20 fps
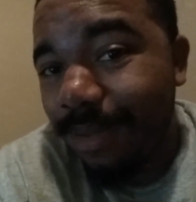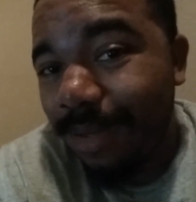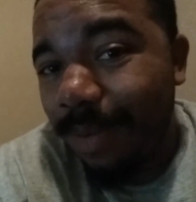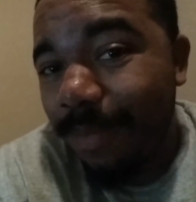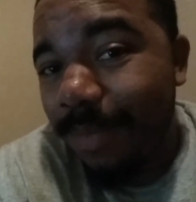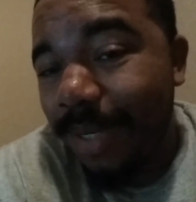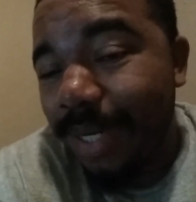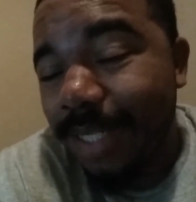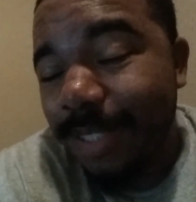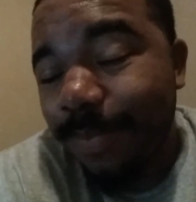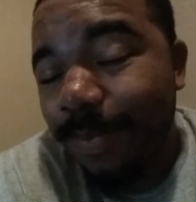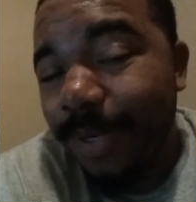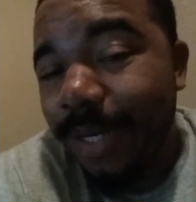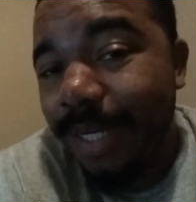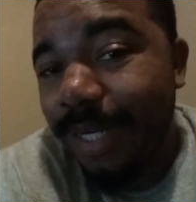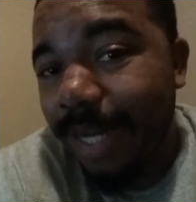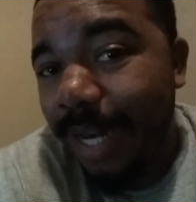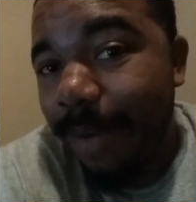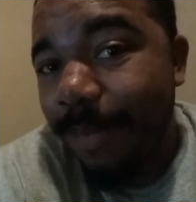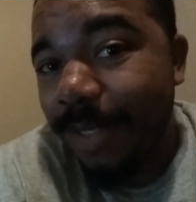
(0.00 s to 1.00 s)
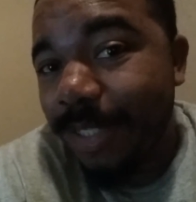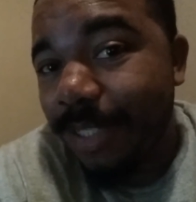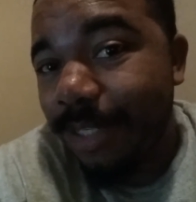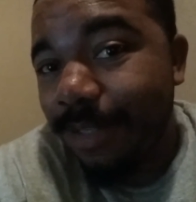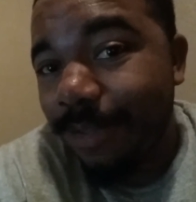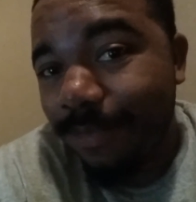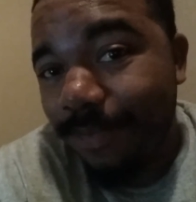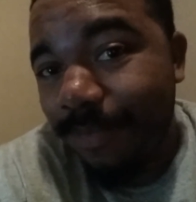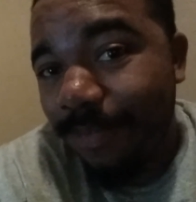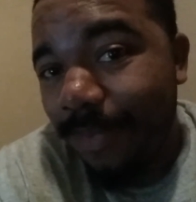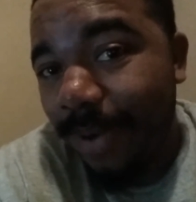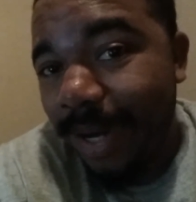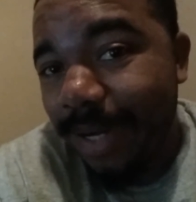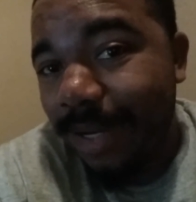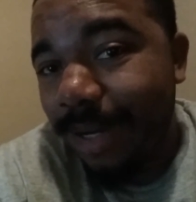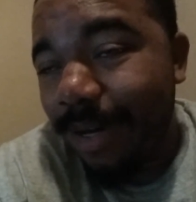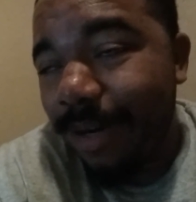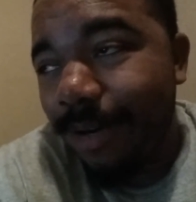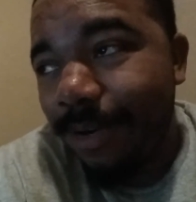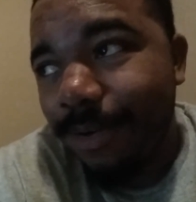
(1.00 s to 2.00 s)
that's pretty damaging
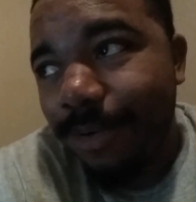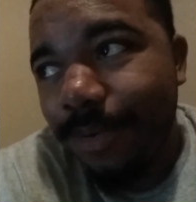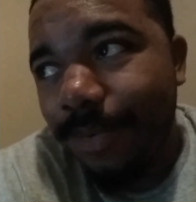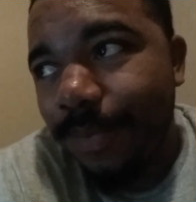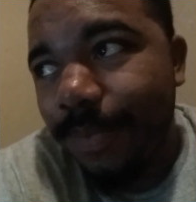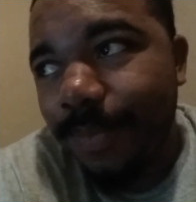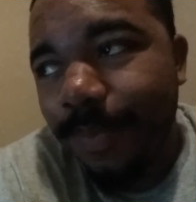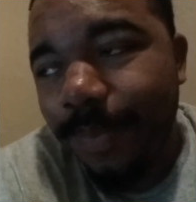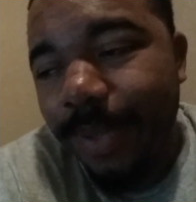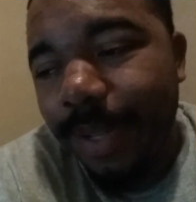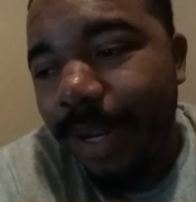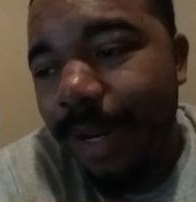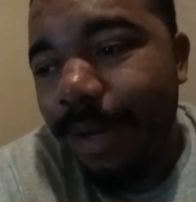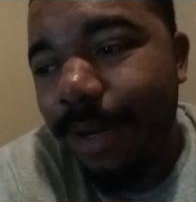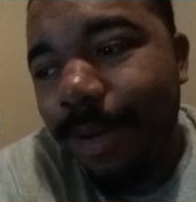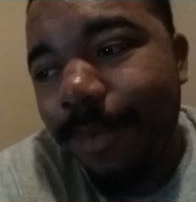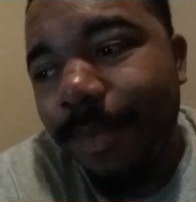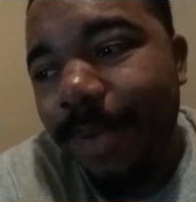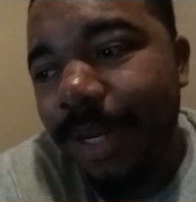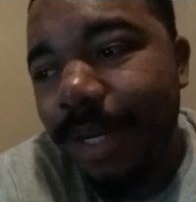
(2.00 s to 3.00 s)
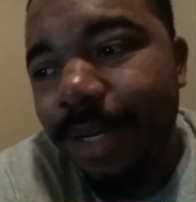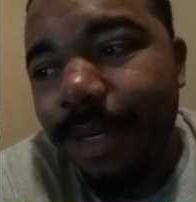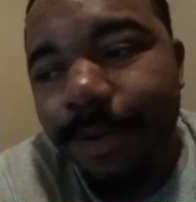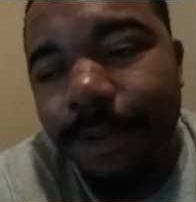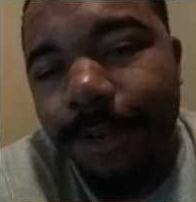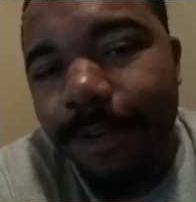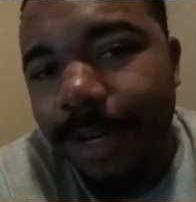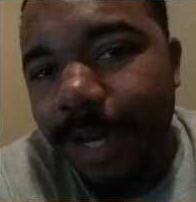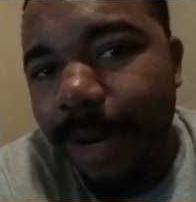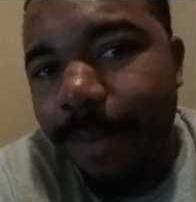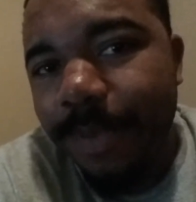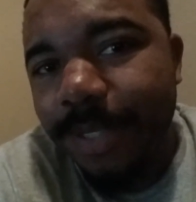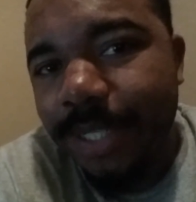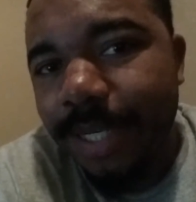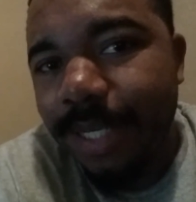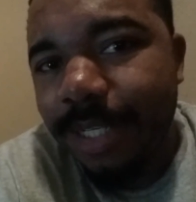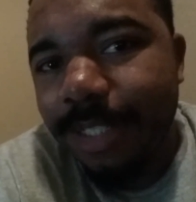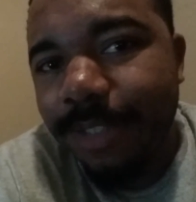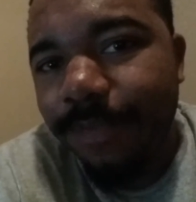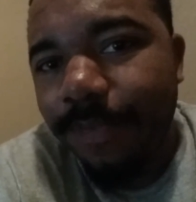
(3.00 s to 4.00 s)
right there. And I mean,
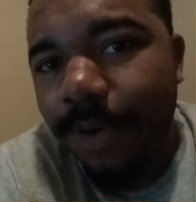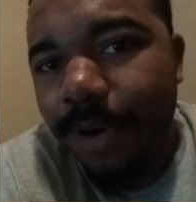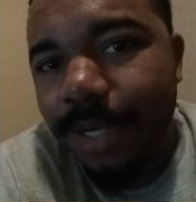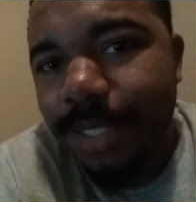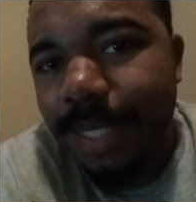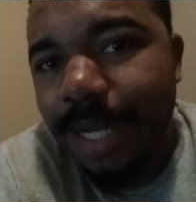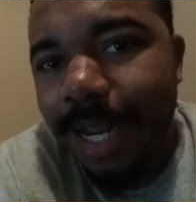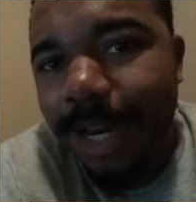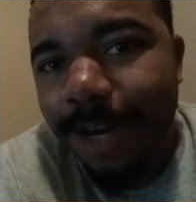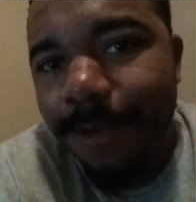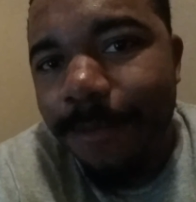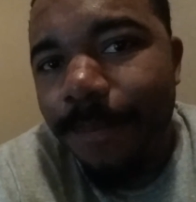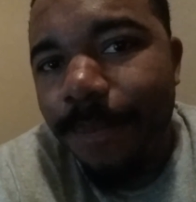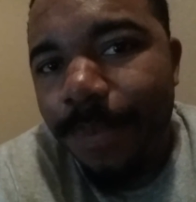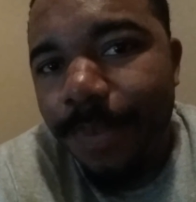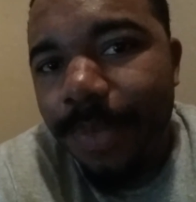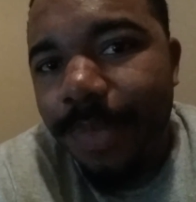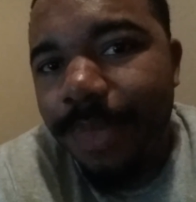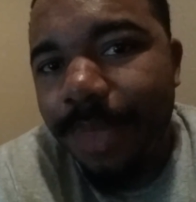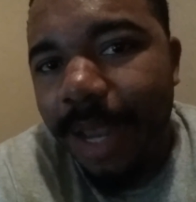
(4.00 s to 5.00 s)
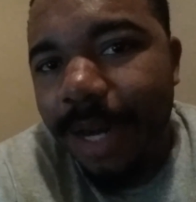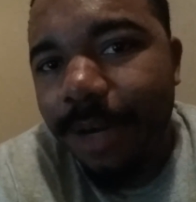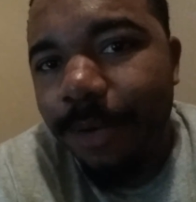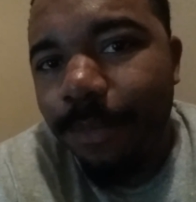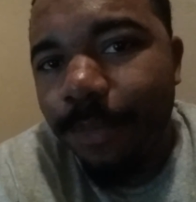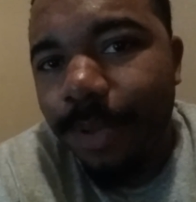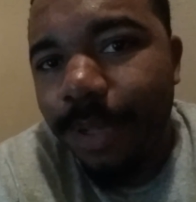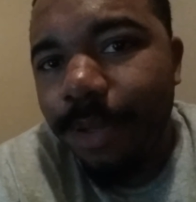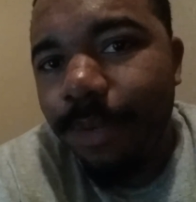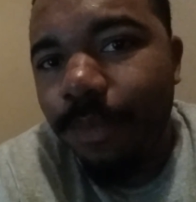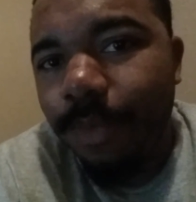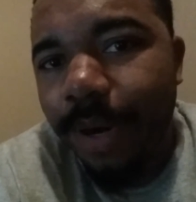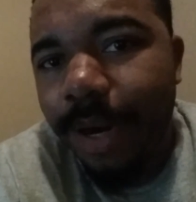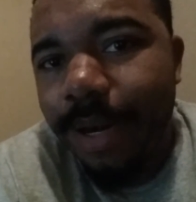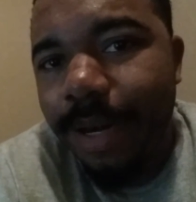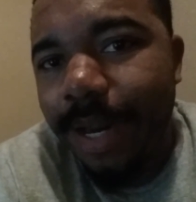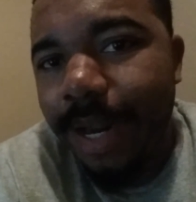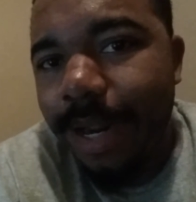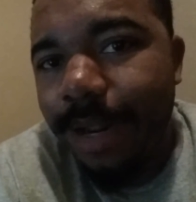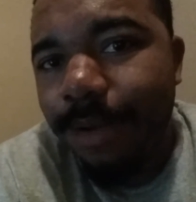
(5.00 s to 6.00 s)
damaging as far as like that can really
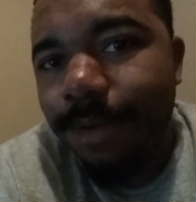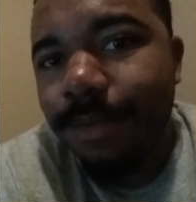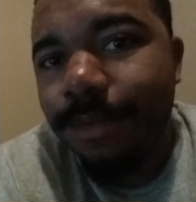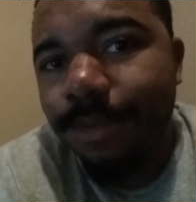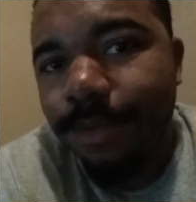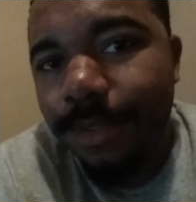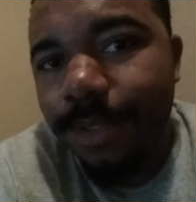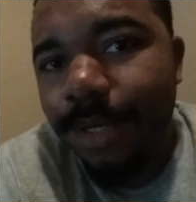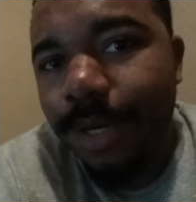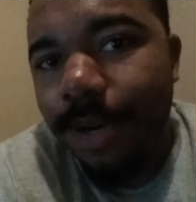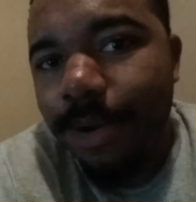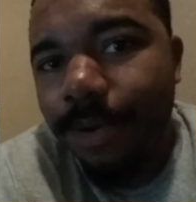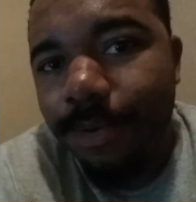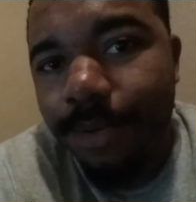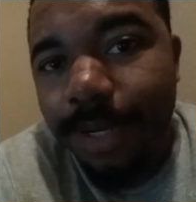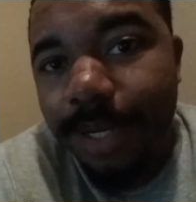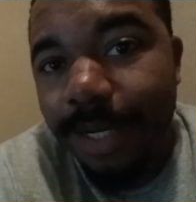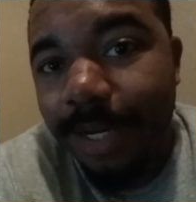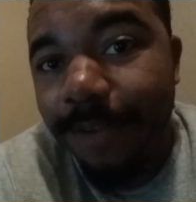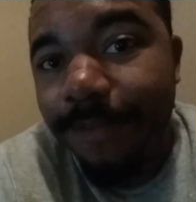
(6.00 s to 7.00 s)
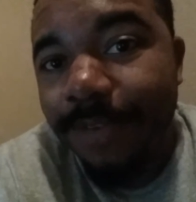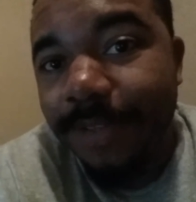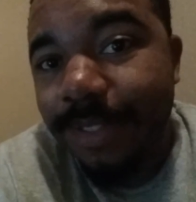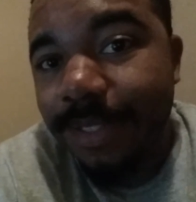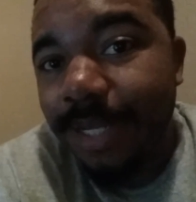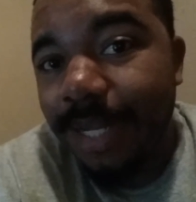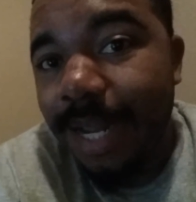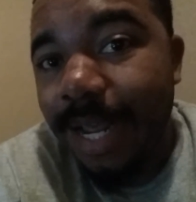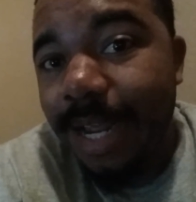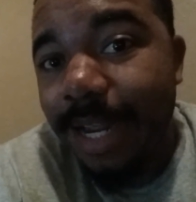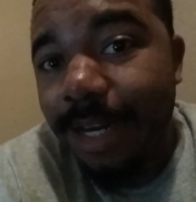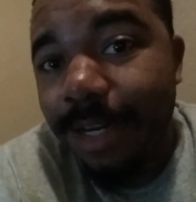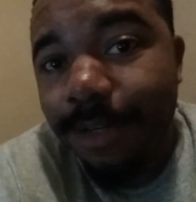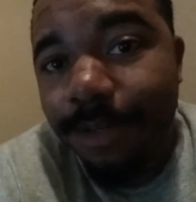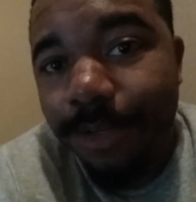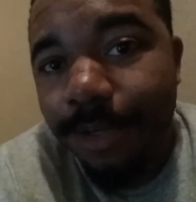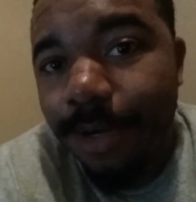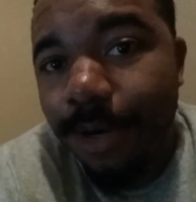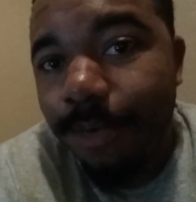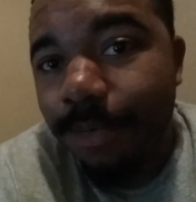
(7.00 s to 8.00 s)
wear down, a defensive line.